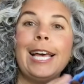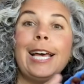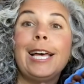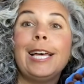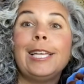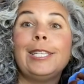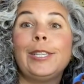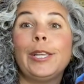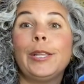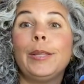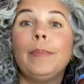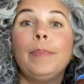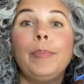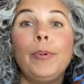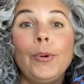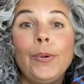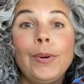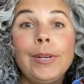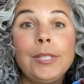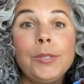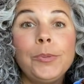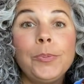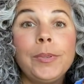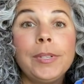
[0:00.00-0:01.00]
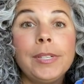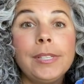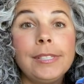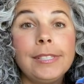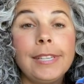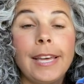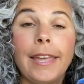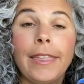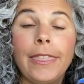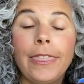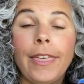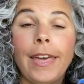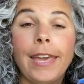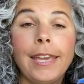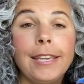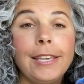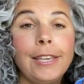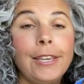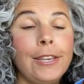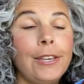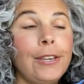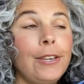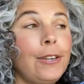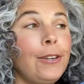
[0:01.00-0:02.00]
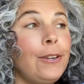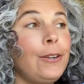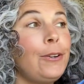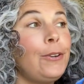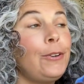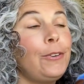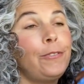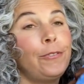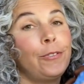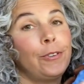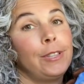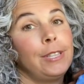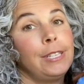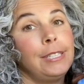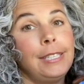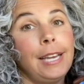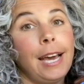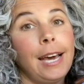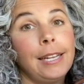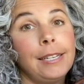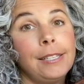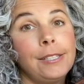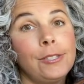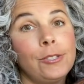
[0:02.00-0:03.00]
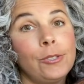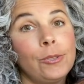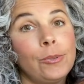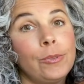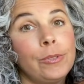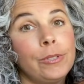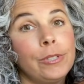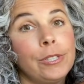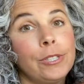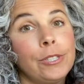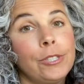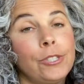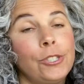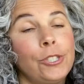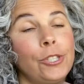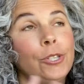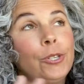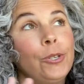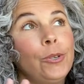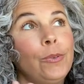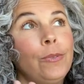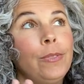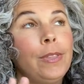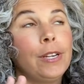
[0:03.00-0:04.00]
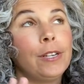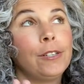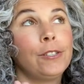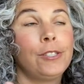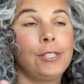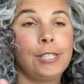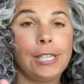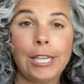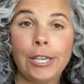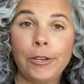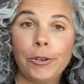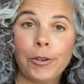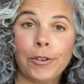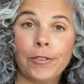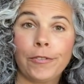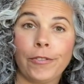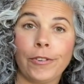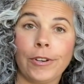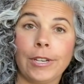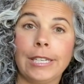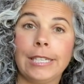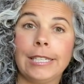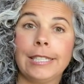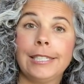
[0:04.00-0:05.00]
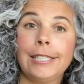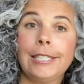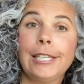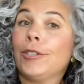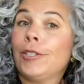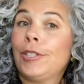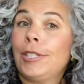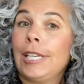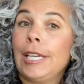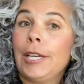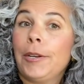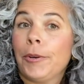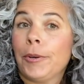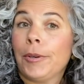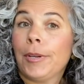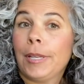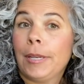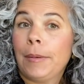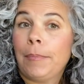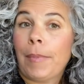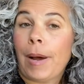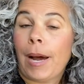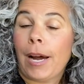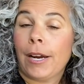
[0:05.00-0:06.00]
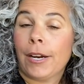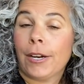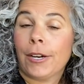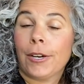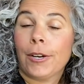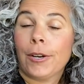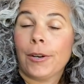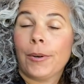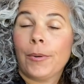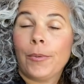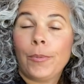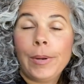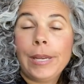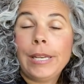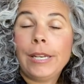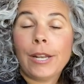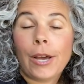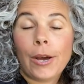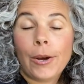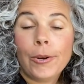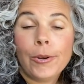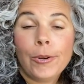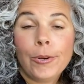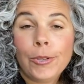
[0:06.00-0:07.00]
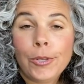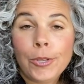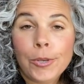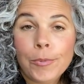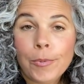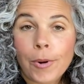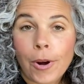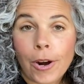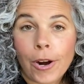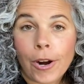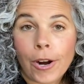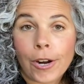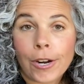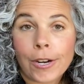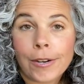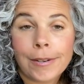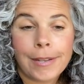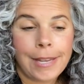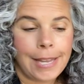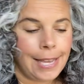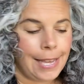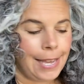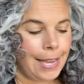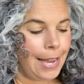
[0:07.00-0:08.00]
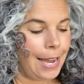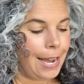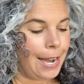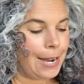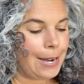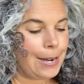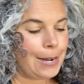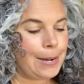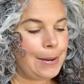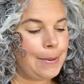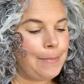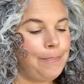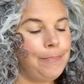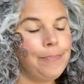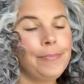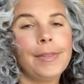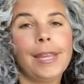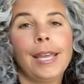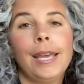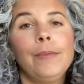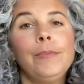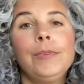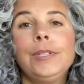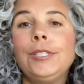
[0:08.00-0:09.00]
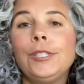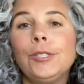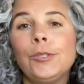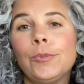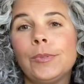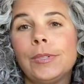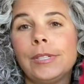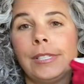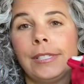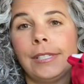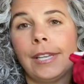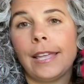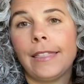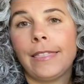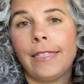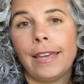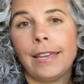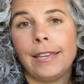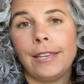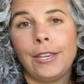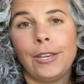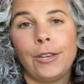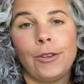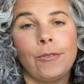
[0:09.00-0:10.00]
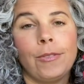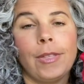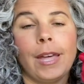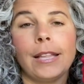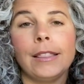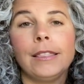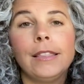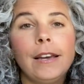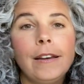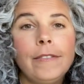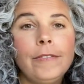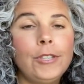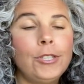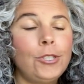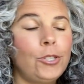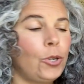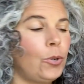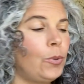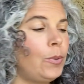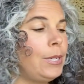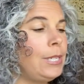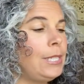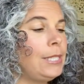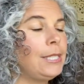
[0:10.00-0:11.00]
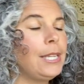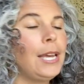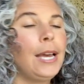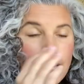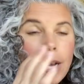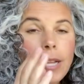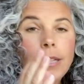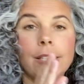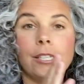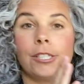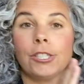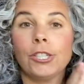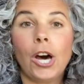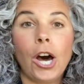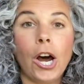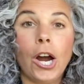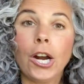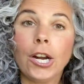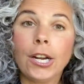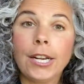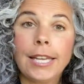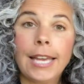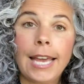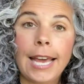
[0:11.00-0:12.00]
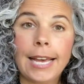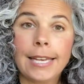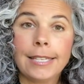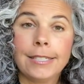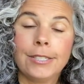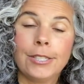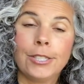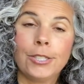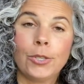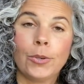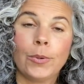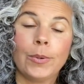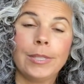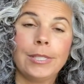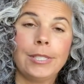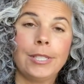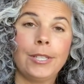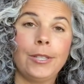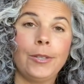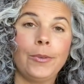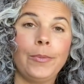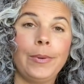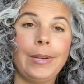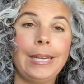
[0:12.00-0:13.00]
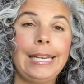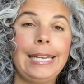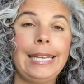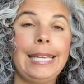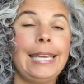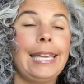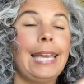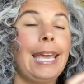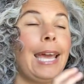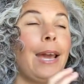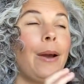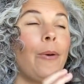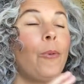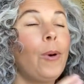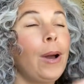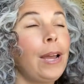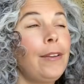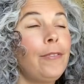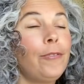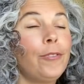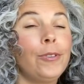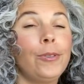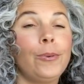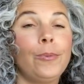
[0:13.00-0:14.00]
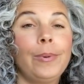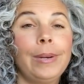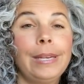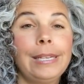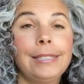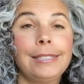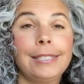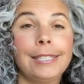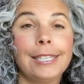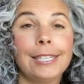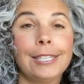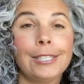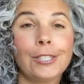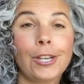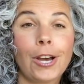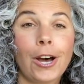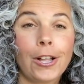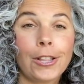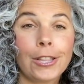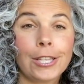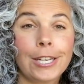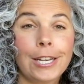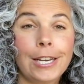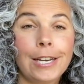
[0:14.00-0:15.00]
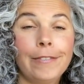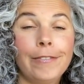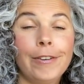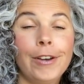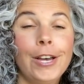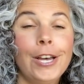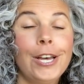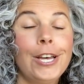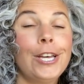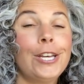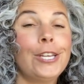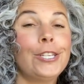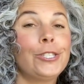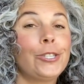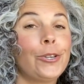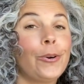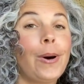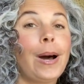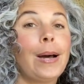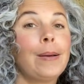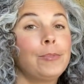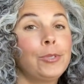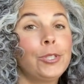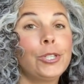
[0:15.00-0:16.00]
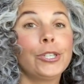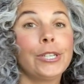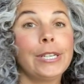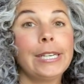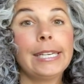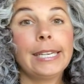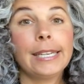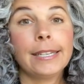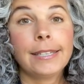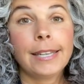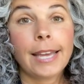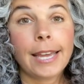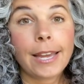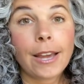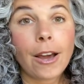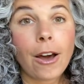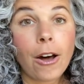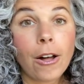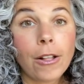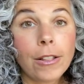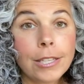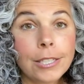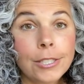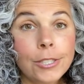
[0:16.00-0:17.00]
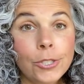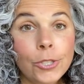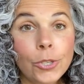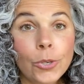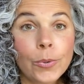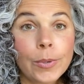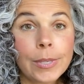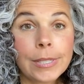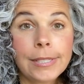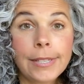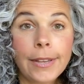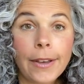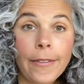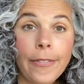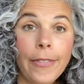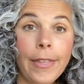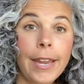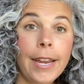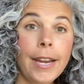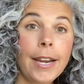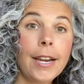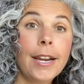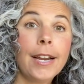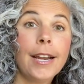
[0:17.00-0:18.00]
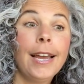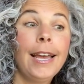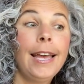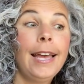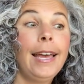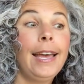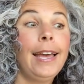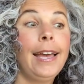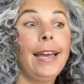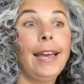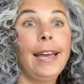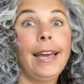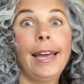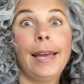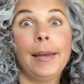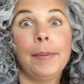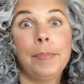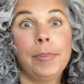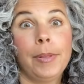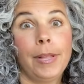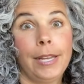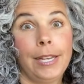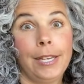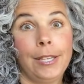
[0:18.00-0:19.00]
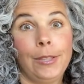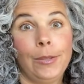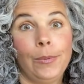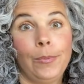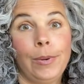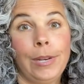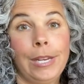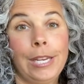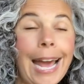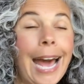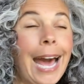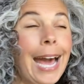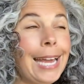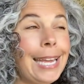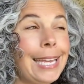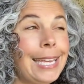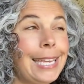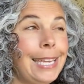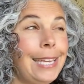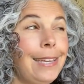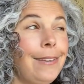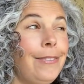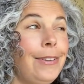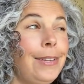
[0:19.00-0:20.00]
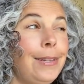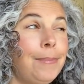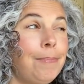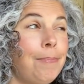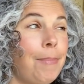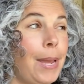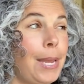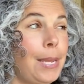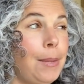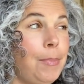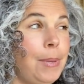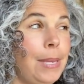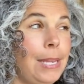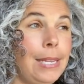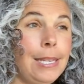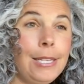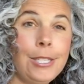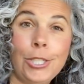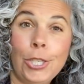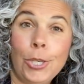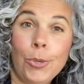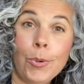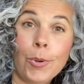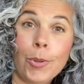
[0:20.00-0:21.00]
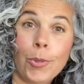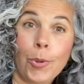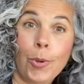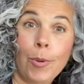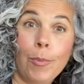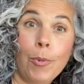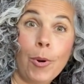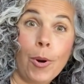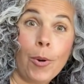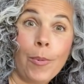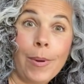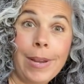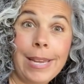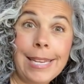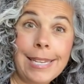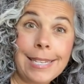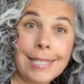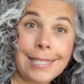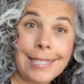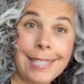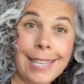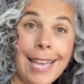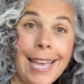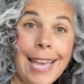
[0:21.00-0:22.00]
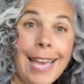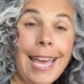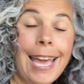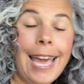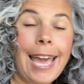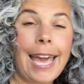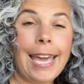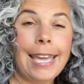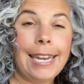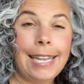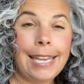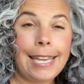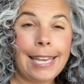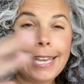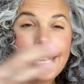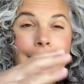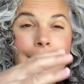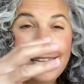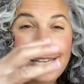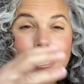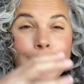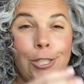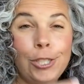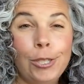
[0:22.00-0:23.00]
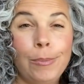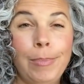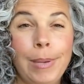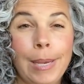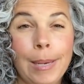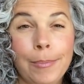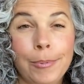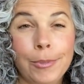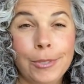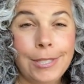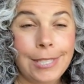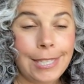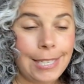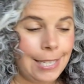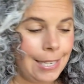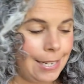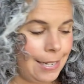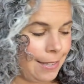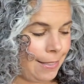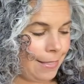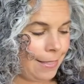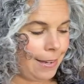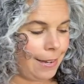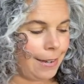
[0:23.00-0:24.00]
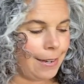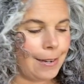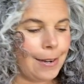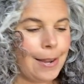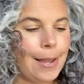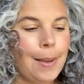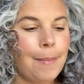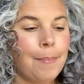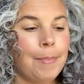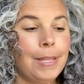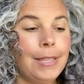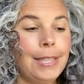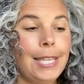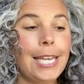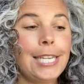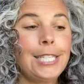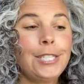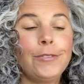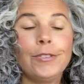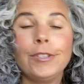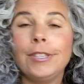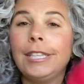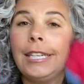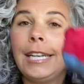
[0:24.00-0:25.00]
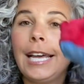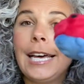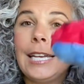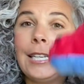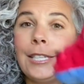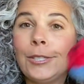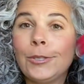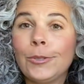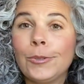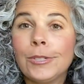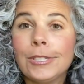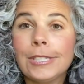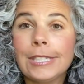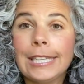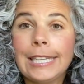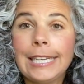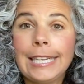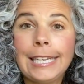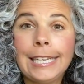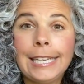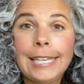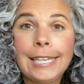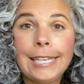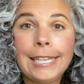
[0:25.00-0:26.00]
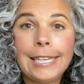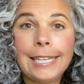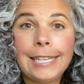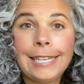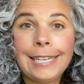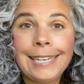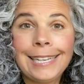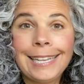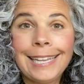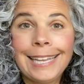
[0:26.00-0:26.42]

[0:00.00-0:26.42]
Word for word: So the boys want to say thank you for the dinosaurs to their secret friend, secret admirer. We know who you are. And we just want to say thank you. They love the toys. Pollux already has the toys in the wheat. He can't wait for the wheat to get tall enough. So I'm sure he can take all his toys out there and play in the wheat. I'd give it maybe 2 or 3 more weeks and he should be able to get in there. But thanks for the dinosaurs, Lynn.